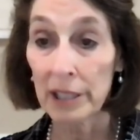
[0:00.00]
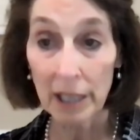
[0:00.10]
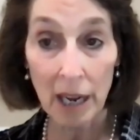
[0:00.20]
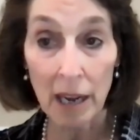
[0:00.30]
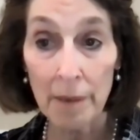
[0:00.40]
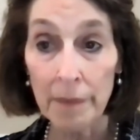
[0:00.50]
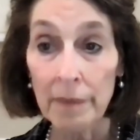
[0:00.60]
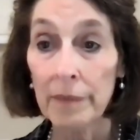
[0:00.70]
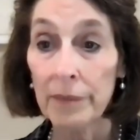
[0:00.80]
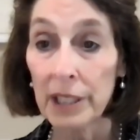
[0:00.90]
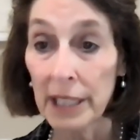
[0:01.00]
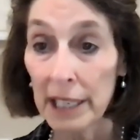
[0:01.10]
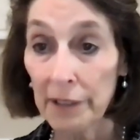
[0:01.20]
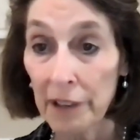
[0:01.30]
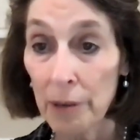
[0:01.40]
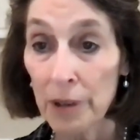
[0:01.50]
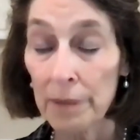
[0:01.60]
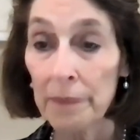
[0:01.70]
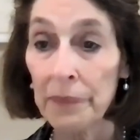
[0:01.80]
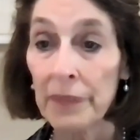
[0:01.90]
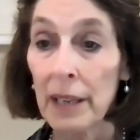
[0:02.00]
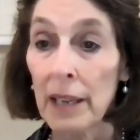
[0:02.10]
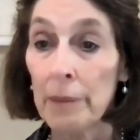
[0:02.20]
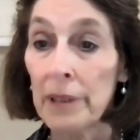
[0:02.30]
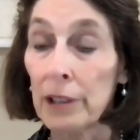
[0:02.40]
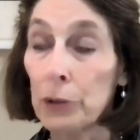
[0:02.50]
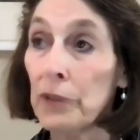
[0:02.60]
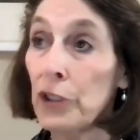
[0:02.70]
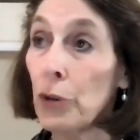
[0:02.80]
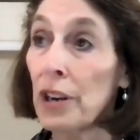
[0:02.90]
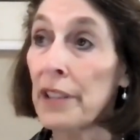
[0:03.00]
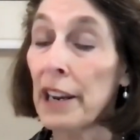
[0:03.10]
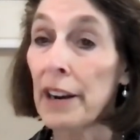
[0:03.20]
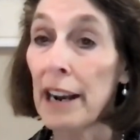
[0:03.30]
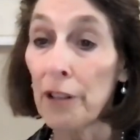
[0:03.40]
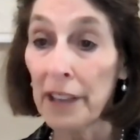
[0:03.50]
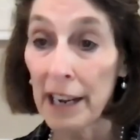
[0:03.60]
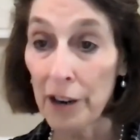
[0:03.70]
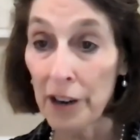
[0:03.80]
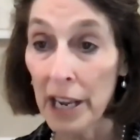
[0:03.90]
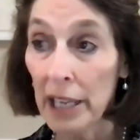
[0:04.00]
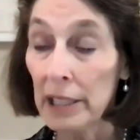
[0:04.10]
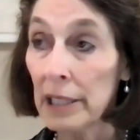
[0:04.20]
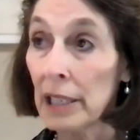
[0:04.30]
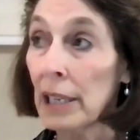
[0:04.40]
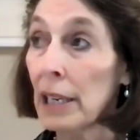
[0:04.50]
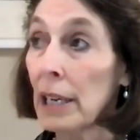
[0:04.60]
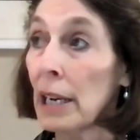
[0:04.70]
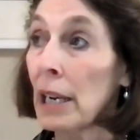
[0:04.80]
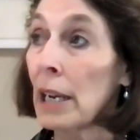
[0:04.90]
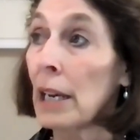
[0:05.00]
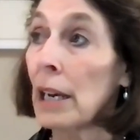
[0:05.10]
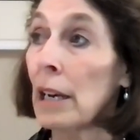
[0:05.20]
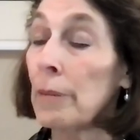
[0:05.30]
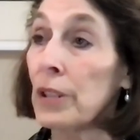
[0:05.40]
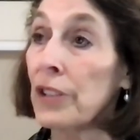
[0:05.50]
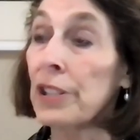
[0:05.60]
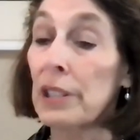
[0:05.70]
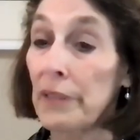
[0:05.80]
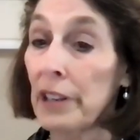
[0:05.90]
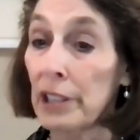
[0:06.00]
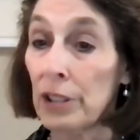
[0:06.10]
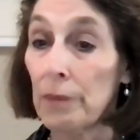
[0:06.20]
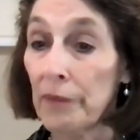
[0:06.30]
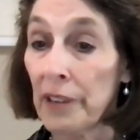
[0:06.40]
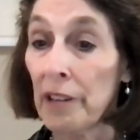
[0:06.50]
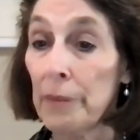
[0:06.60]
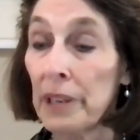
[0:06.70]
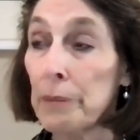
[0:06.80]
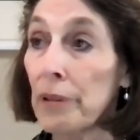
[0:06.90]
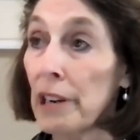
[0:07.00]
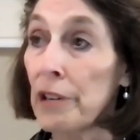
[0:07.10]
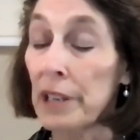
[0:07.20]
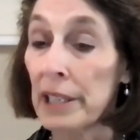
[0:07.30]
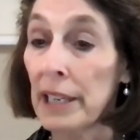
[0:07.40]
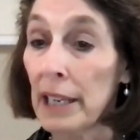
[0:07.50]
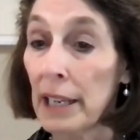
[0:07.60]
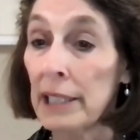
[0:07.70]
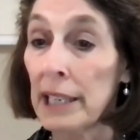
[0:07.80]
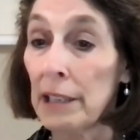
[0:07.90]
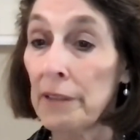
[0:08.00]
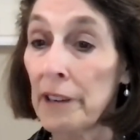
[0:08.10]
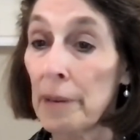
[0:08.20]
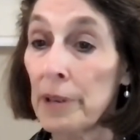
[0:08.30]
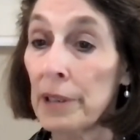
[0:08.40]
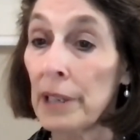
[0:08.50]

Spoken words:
come to Dana-Farber, because we've joined their healthcare net. So this is a very, very big priority at Dana-Farber